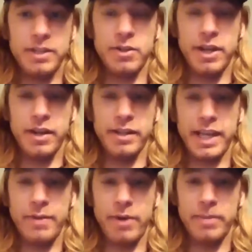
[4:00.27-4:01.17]
So to get on the
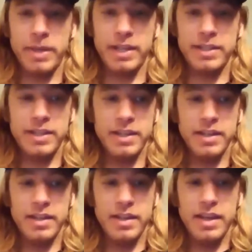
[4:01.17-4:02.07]
KYBs,
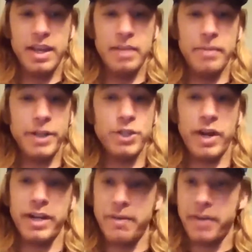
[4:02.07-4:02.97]
and mind you,
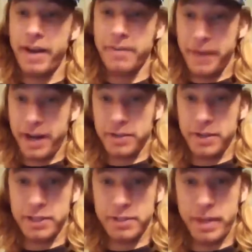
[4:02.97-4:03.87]
I never had
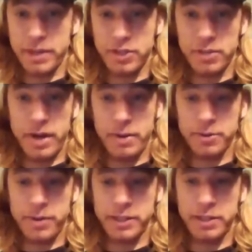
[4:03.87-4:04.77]
factory suspension when I
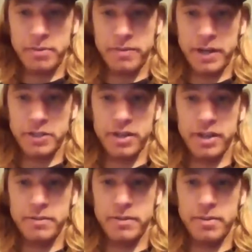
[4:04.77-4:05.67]
was racing
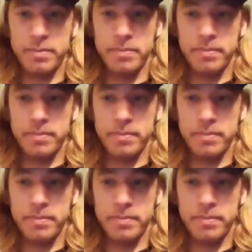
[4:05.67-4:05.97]
professionally for the,